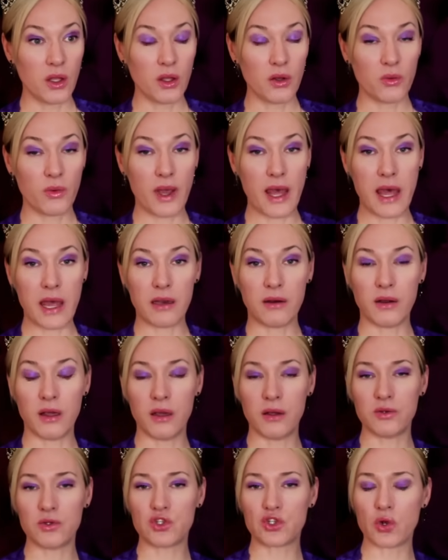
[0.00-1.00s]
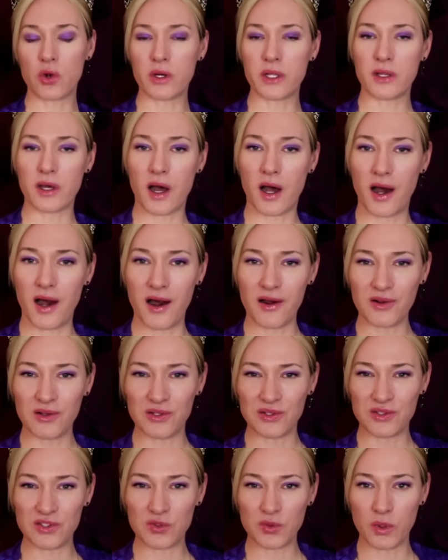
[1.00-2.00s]
when uh, surely the
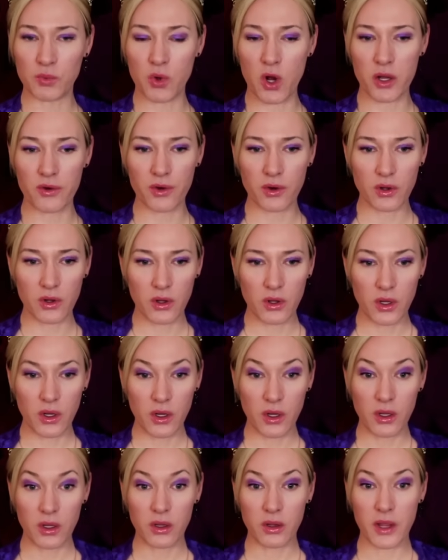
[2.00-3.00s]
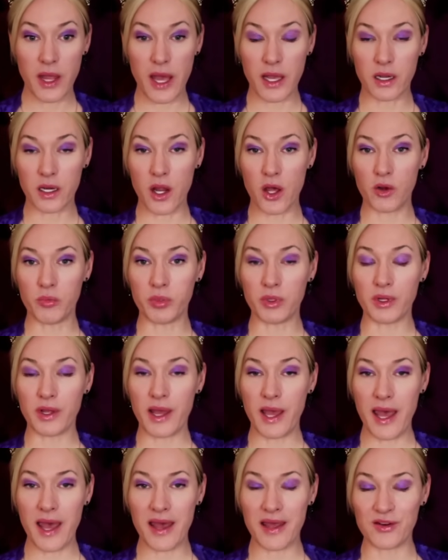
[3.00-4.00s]
Harkles would want their global
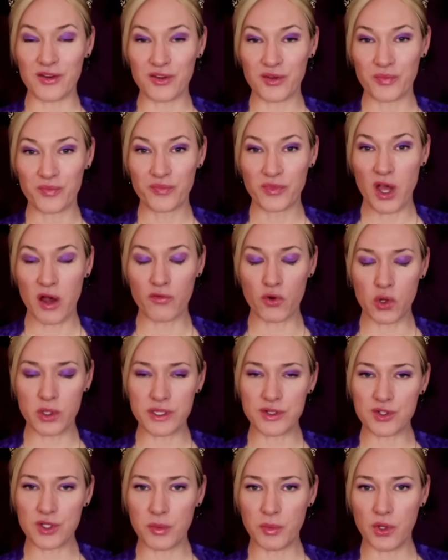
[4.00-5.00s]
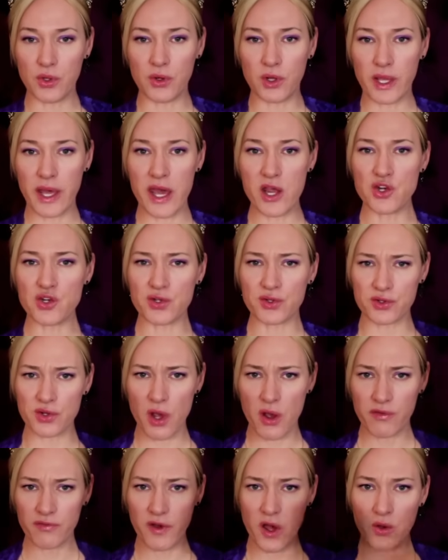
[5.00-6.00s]
head of all these communications
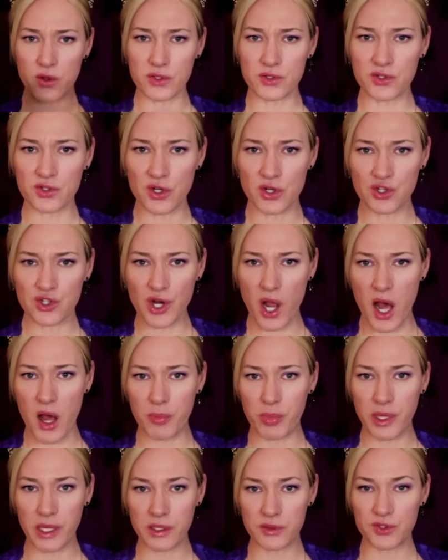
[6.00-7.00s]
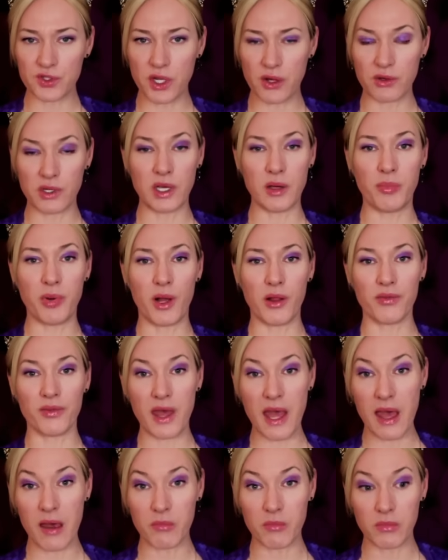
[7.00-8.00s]
focused sharply and solely upon
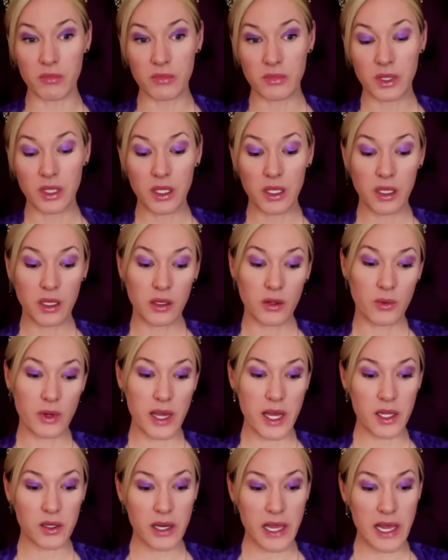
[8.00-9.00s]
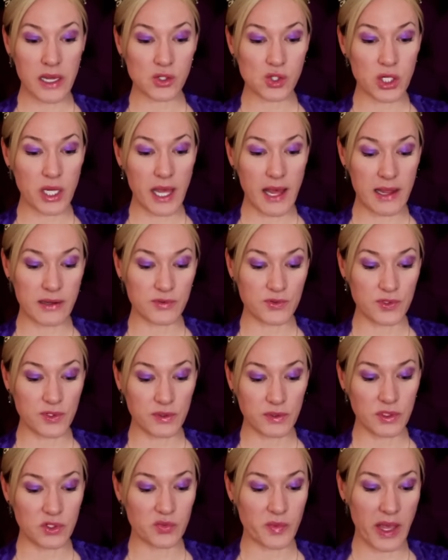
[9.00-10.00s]
them. Well, Ashley Hansen
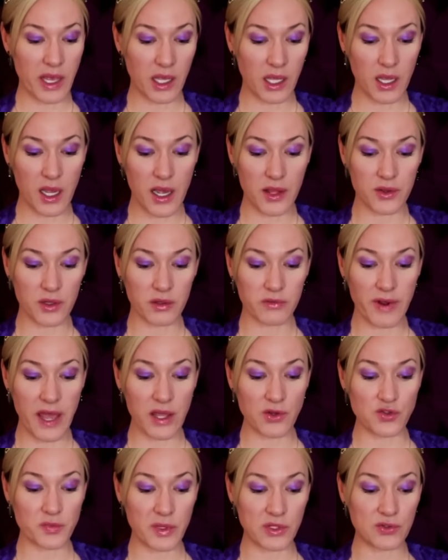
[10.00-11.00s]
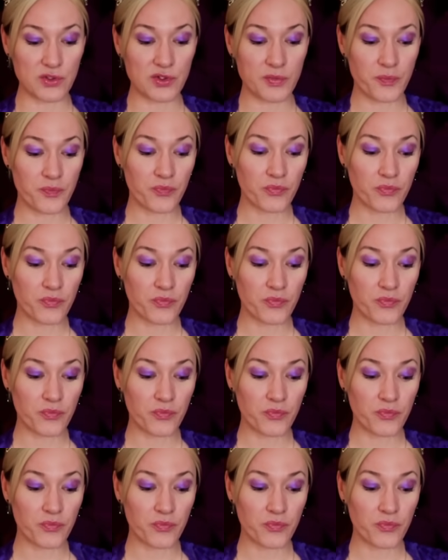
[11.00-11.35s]
is making other arrangements.